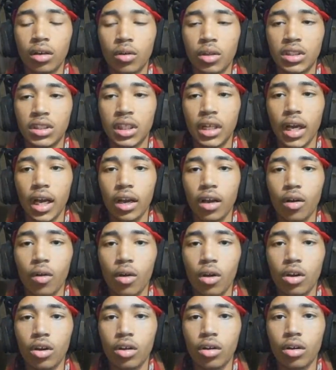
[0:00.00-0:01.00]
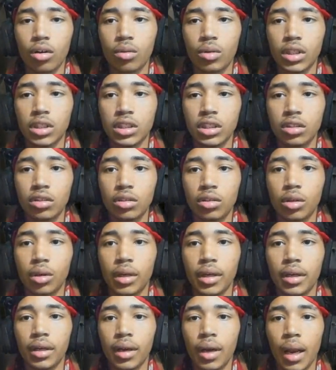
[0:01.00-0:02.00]
What she got going on? What is she
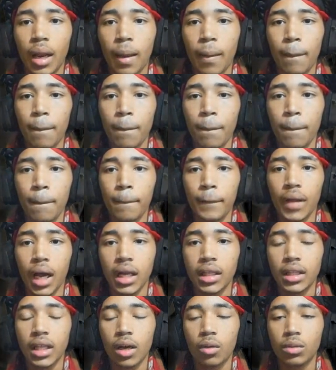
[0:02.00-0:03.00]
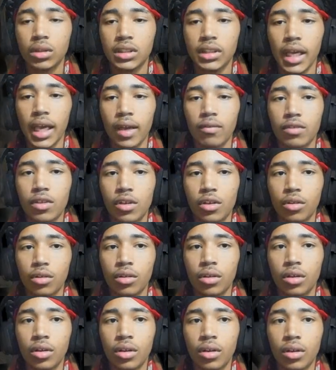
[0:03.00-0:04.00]
doing? I thought we saved
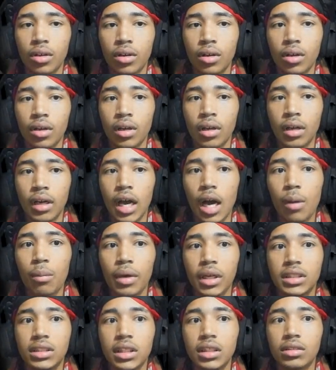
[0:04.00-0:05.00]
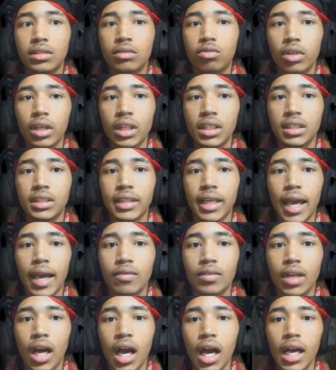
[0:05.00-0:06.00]
you. I mean, she really
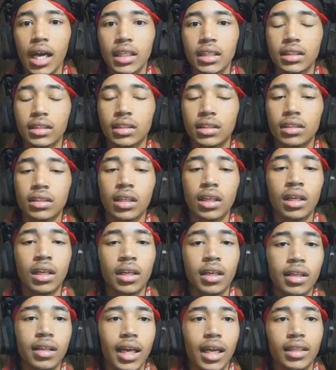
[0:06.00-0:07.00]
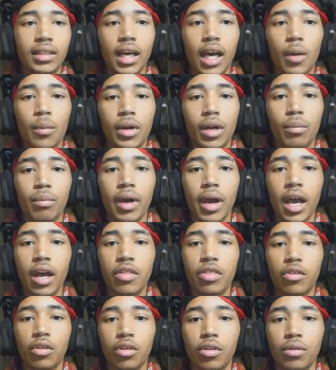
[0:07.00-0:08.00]
saved us that time in the
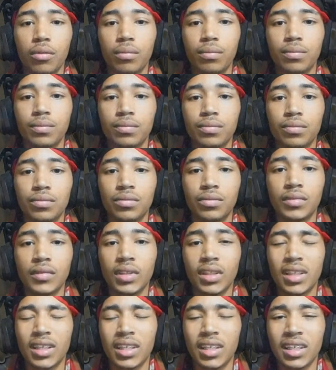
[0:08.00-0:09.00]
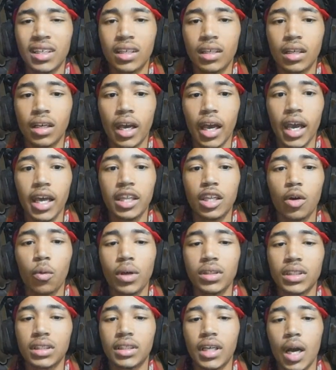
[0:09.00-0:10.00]
bathroom. And there
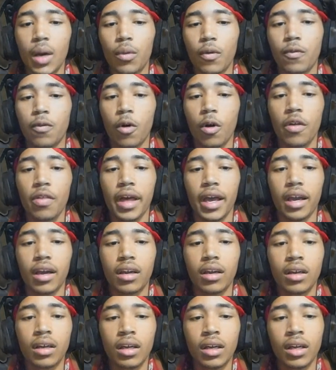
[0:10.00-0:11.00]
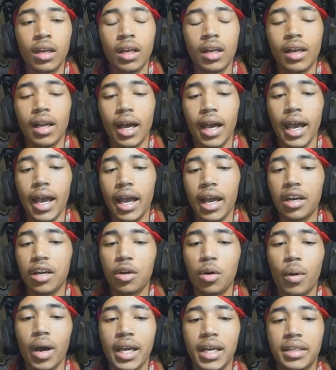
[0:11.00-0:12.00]
was a time before that. I had
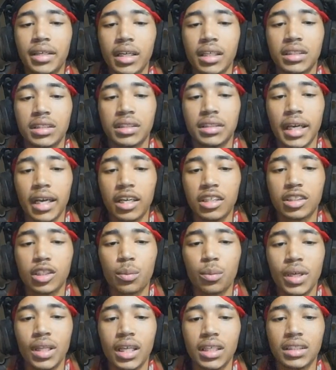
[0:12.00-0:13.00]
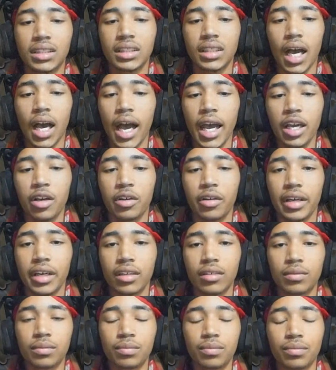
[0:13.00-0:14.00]
no idea stairs could be this tiring.